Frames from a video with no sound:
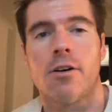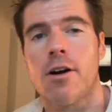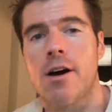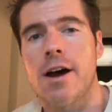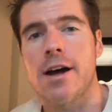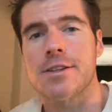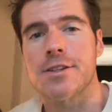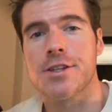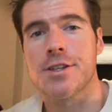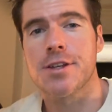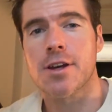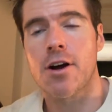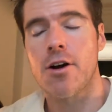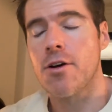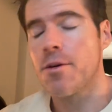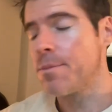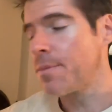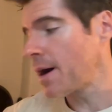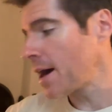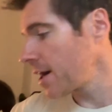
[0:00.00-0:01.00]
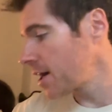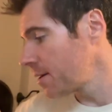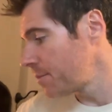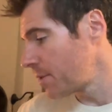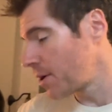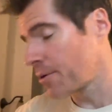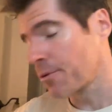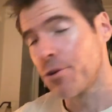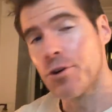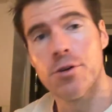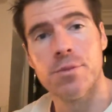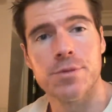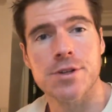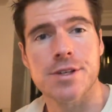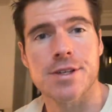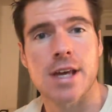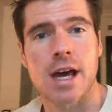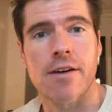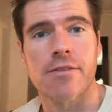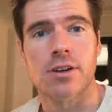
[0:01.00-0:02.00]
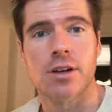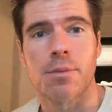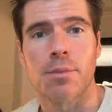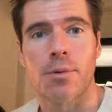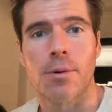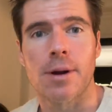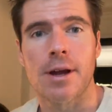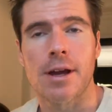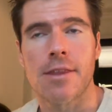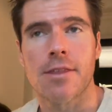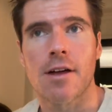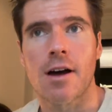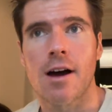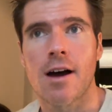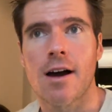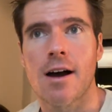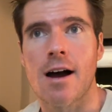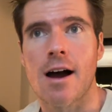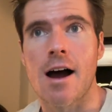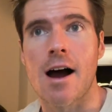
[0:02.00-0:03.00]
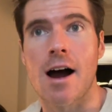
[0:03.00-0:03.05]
right, so back in my room, just having a breather.